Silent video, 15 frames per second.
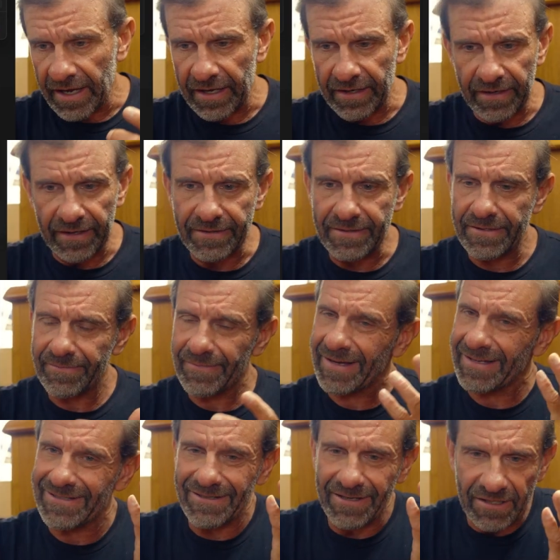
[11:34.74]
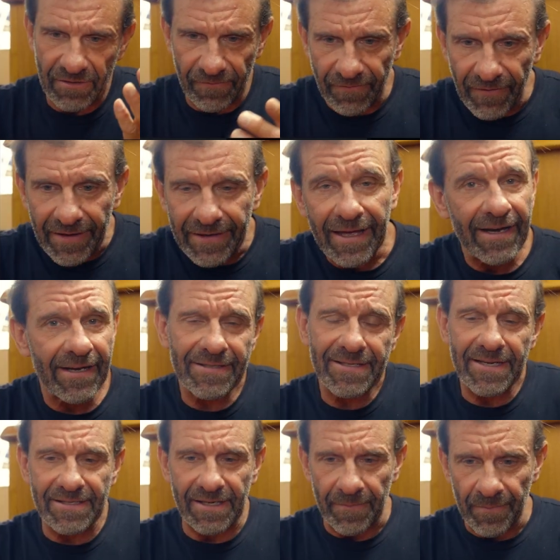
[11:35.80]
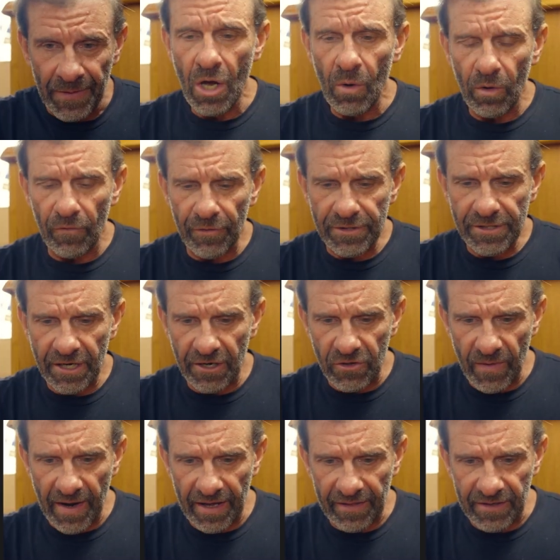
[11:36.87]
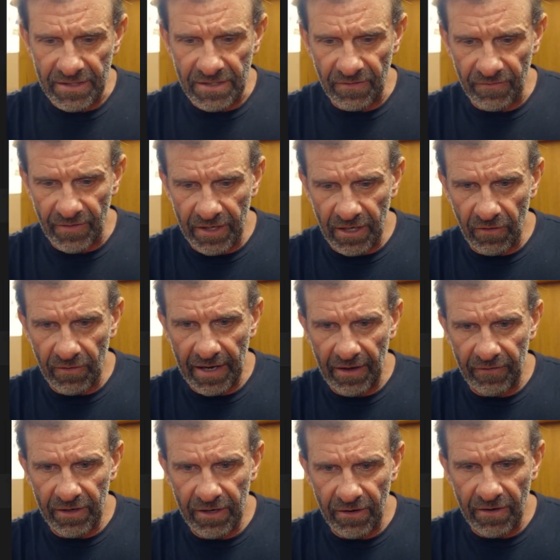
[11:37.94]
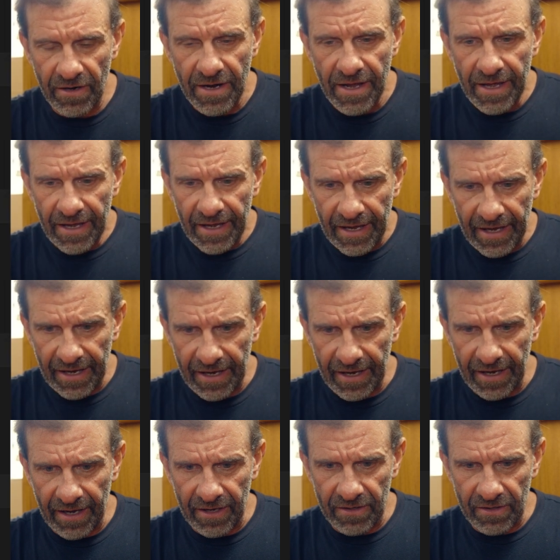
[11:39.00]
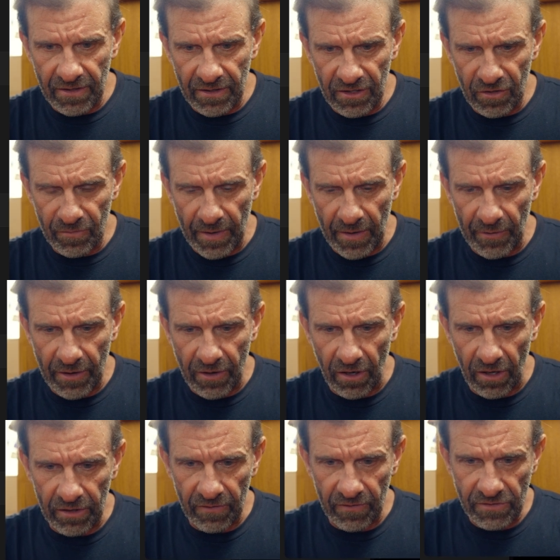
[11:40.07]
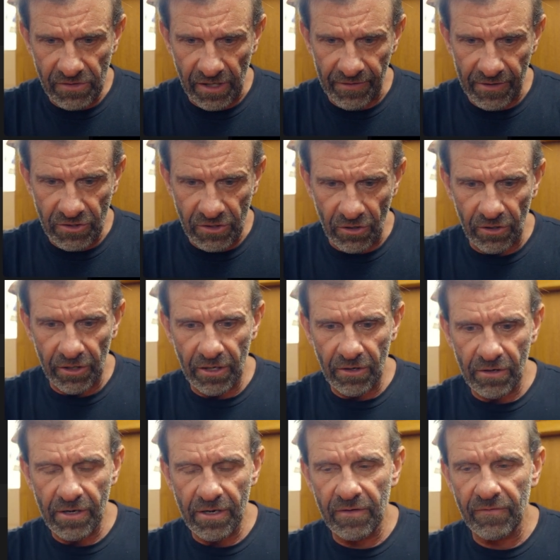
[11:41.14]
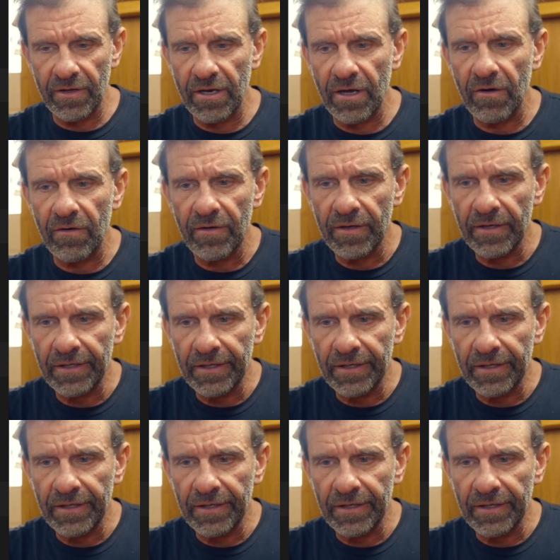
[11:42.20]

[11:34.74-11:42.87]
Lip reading: And it's fun and it's easy. We're first gonna drag this video down here. And you may recall you saw this earlier in the video.